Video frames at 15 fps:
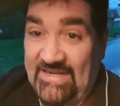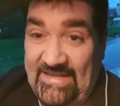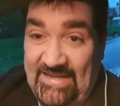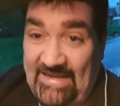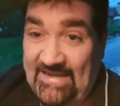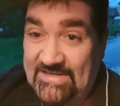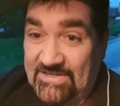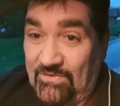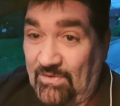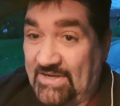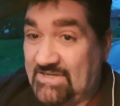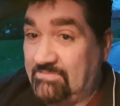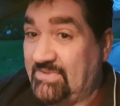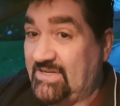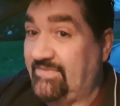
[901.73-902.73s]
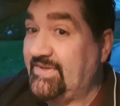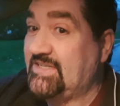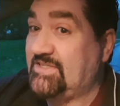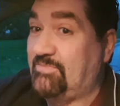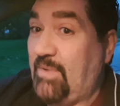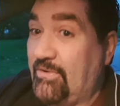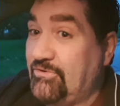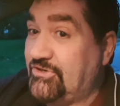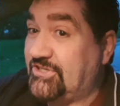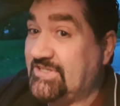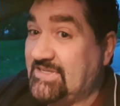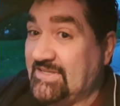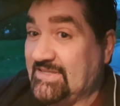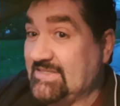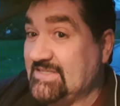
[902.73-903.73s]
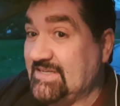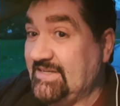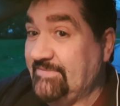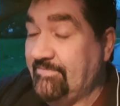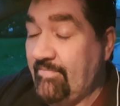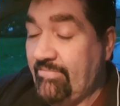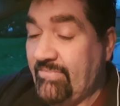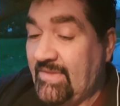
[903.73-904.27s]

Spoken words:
had quite a bit of exposure to the scene,